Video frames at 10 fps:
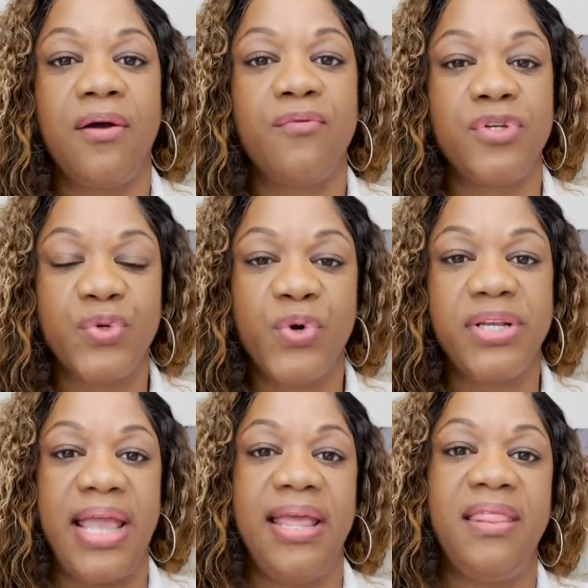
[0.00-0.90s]

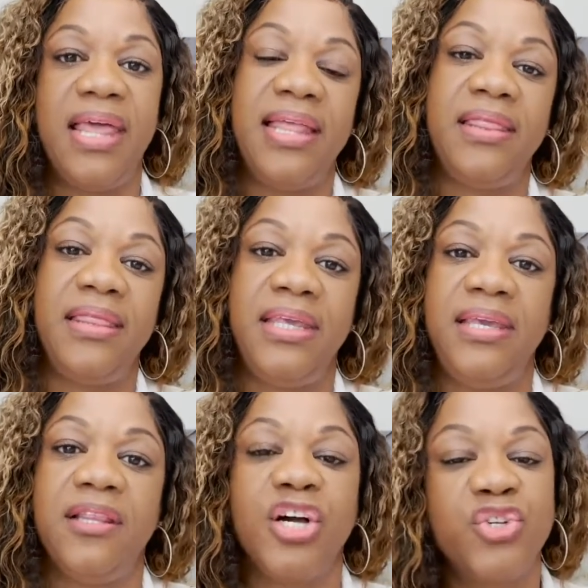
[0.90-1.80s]
Resort and then
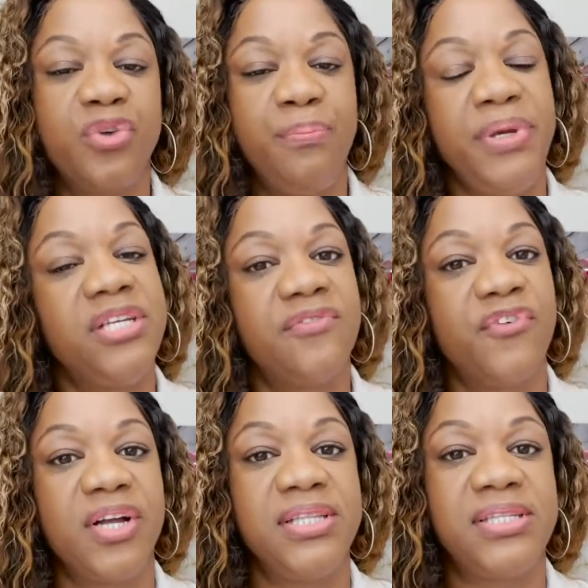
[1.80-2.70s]
the luxury
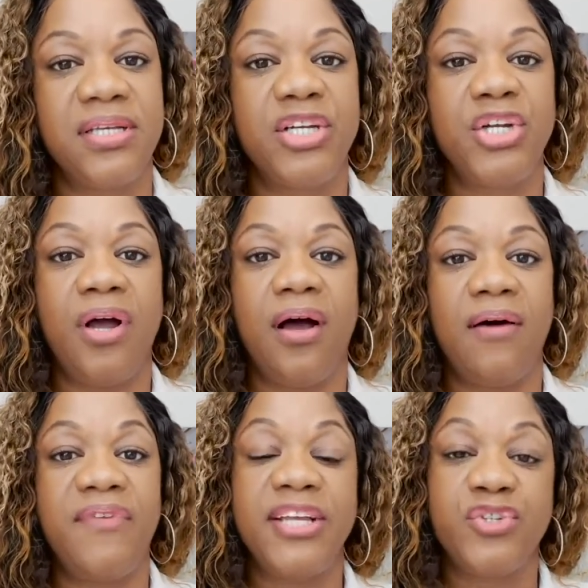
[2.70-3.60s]
beachfront
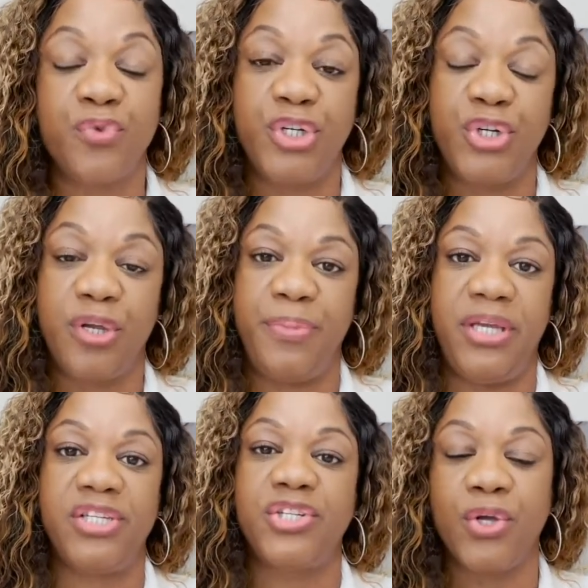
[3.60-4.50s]
Viceroy Sugar
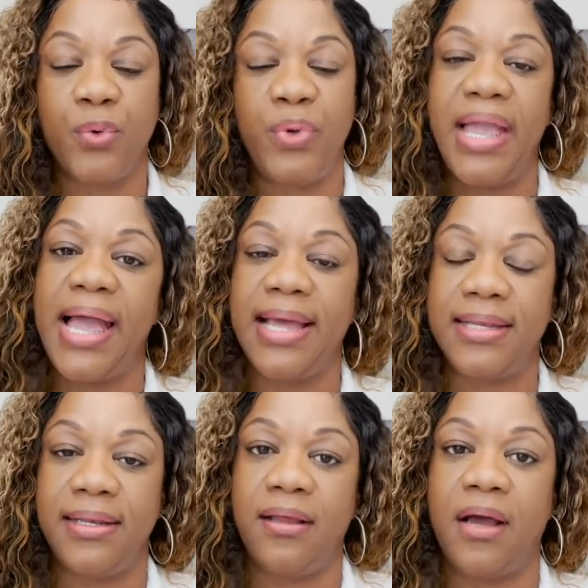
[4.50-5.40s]
Beach. So we had
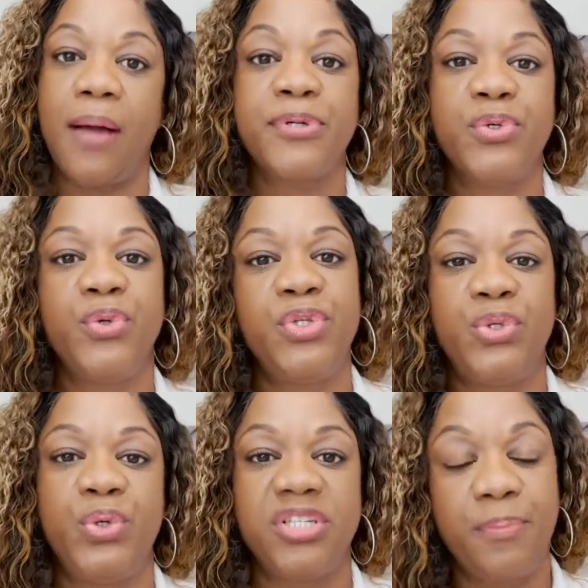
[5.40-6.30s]
an opportunity
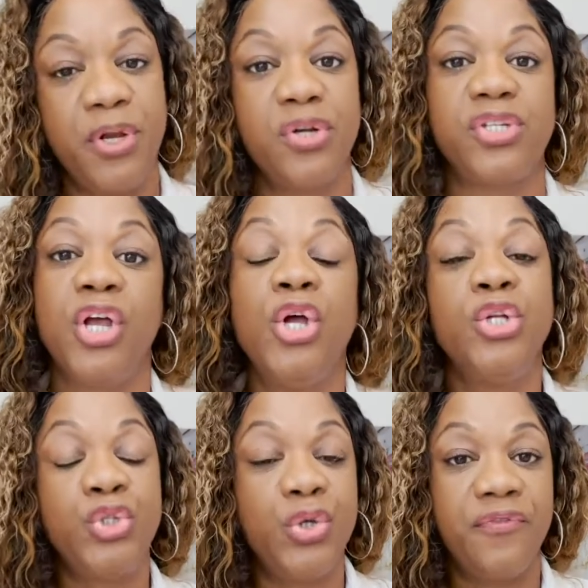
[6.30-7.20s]
to experience
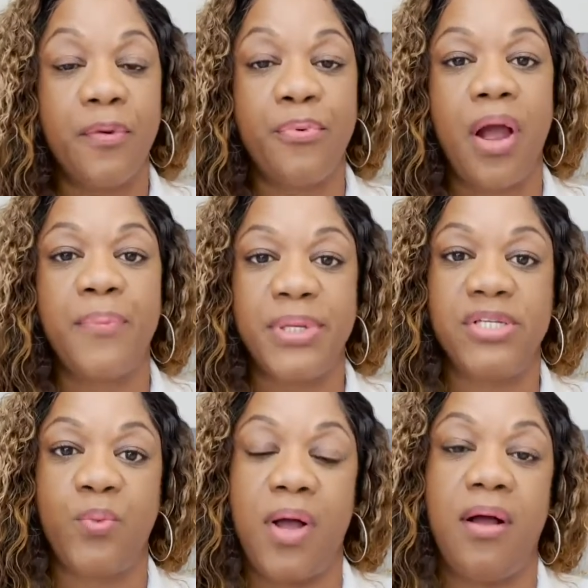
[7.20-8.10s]
two different
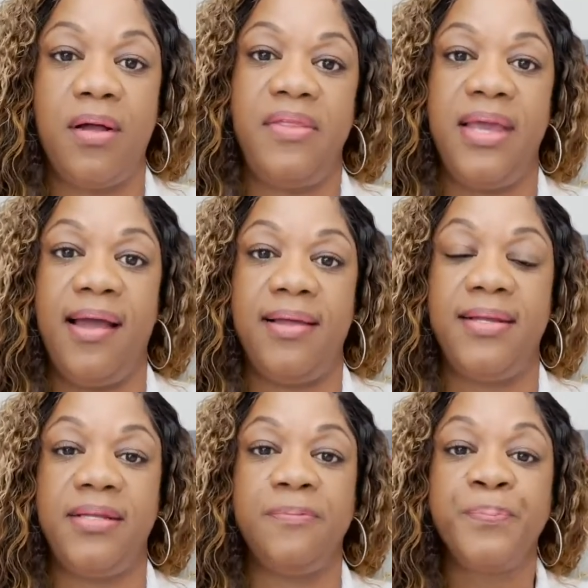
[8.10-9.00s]
properties while on the
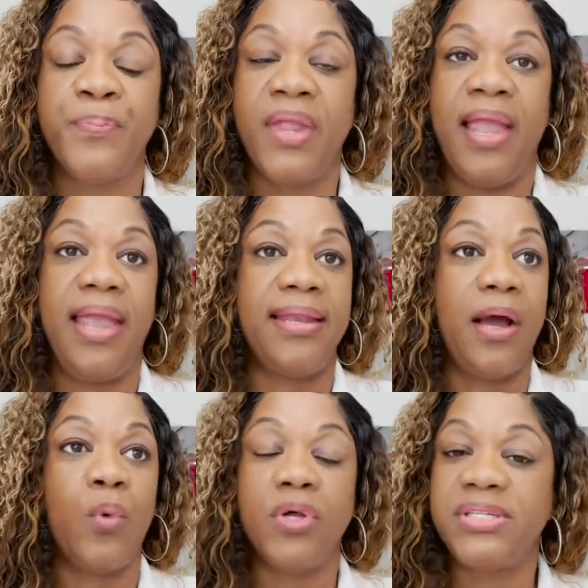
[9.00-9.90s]
island. And I
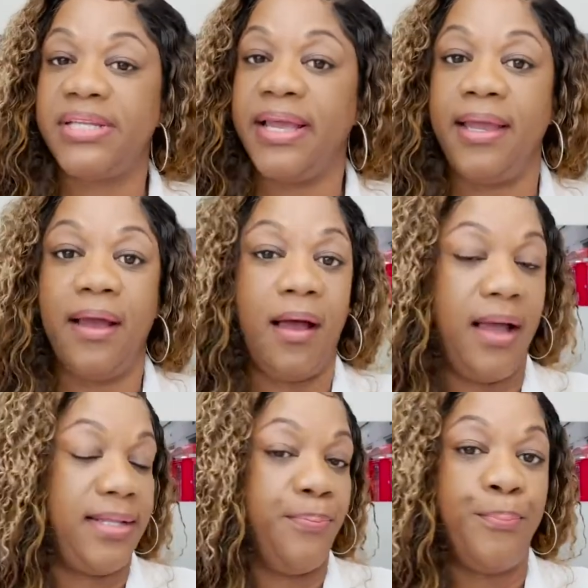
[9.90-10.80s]
will say
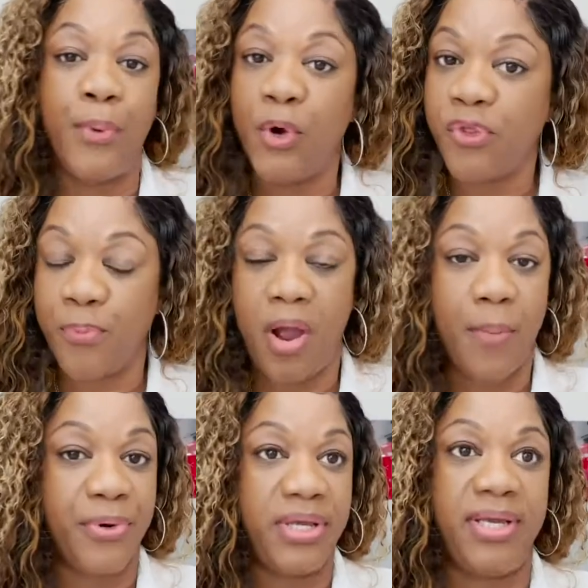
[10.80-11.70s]
at both
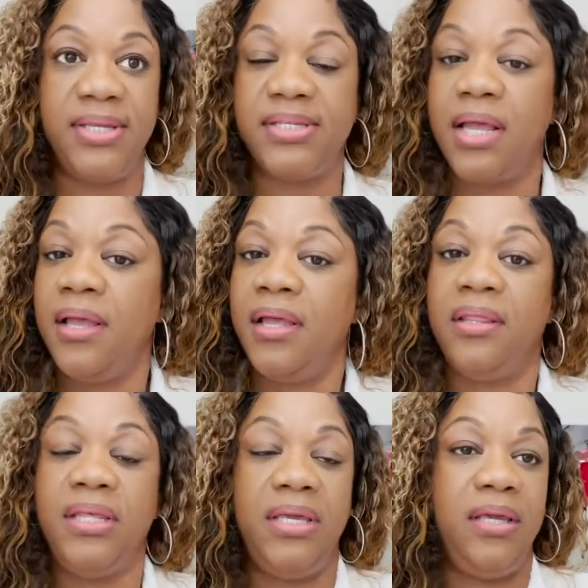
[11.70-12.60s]
properties,
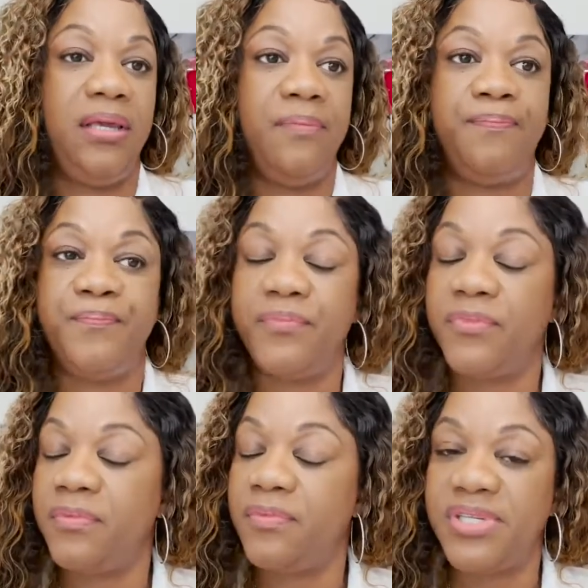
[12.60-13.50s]
the
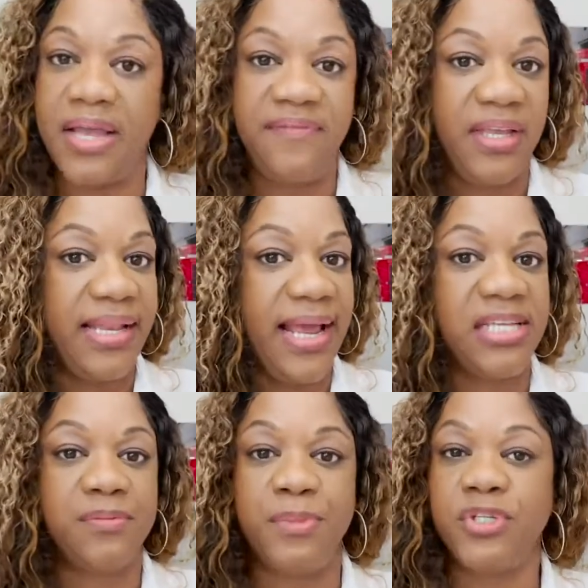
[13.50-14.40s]
safety
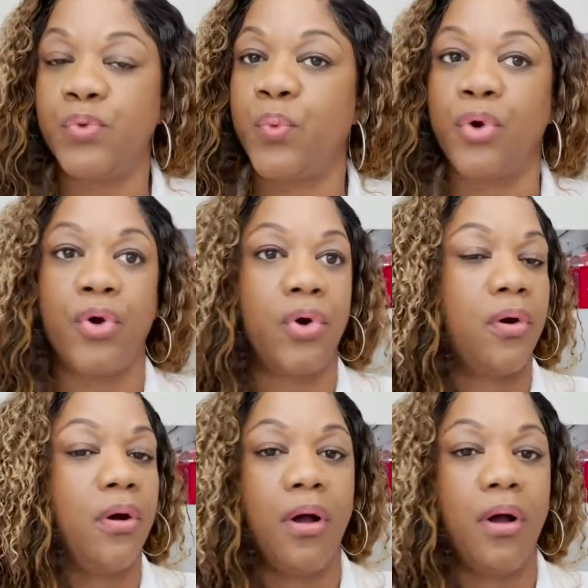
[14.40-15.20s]
enhancements were